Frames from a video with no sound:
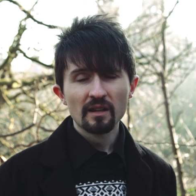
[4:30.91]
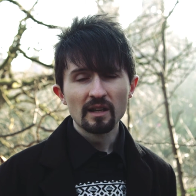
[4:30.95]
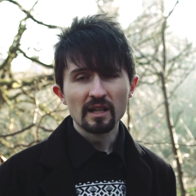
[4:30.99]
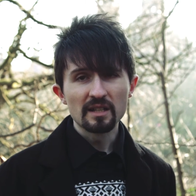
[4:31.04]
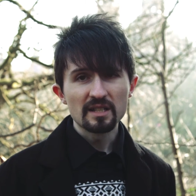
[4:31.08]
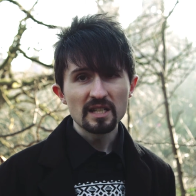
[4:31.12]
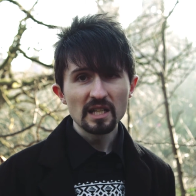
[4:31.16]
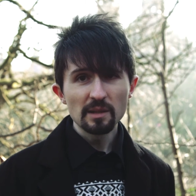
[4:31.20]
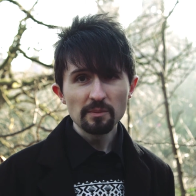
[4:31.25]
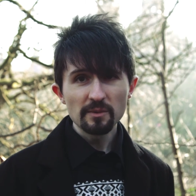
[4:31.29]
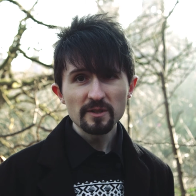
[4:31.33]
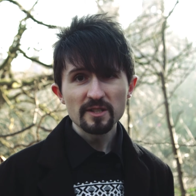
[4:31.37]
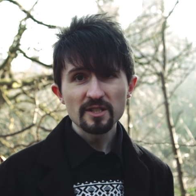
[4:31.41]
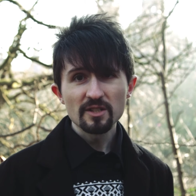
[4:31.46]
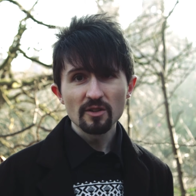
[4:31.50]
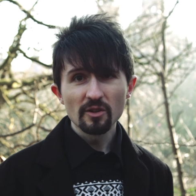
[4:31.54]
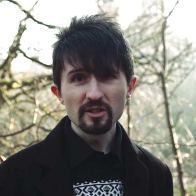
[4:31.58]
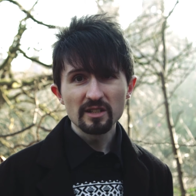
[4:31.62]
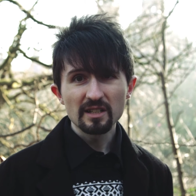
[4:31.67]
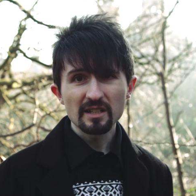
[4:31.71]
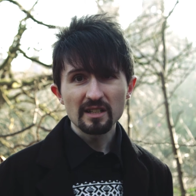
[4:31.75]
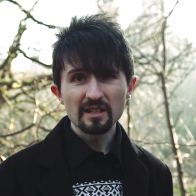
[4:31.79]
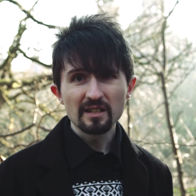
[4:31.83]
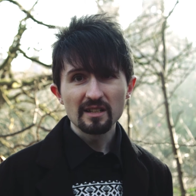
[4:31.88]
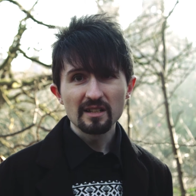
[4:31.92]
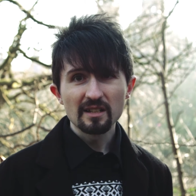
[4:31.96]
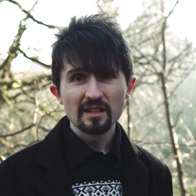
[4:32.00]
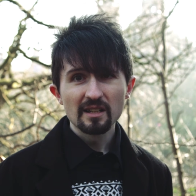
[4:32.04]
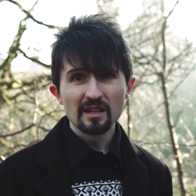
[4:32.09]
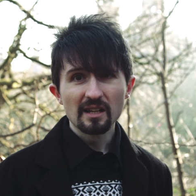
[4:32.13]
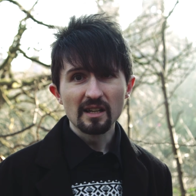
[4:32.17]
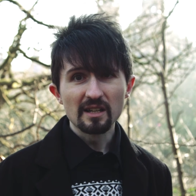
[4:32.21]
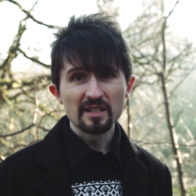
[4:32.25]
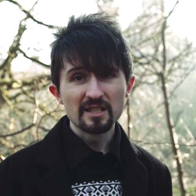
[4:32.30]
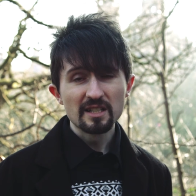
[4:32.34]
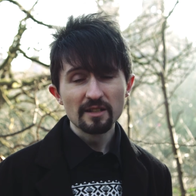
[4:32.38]
It's episodic,
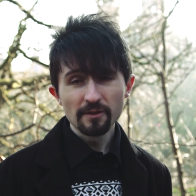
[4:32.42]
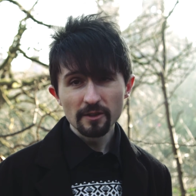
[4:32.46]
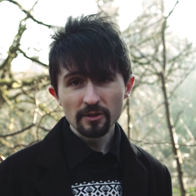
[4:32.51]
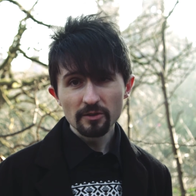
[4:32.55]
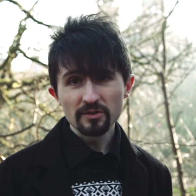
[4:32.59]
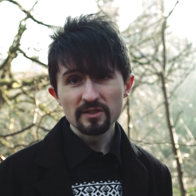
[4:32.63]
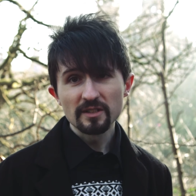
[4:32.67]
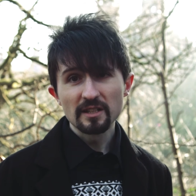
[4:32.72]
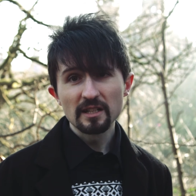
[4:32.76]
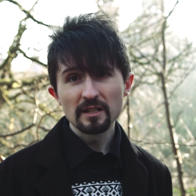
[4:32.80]
it's difficult to